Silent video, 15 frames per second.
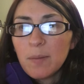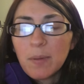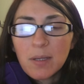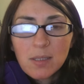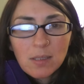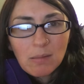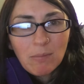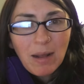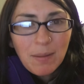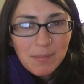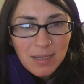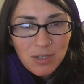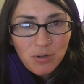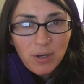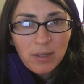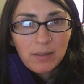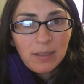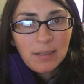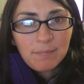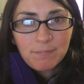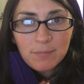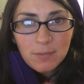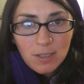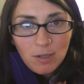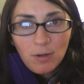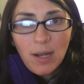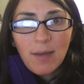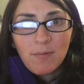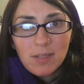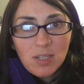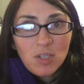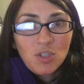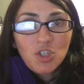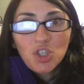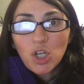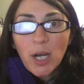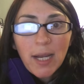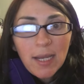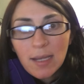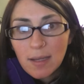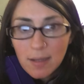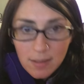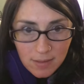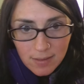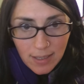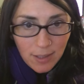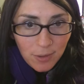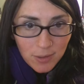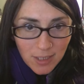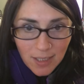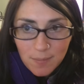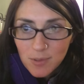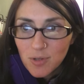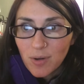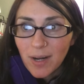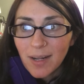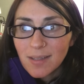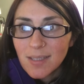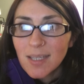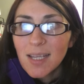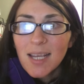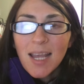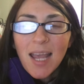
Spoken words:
because sometimes they try to have these giant gazelle type strides,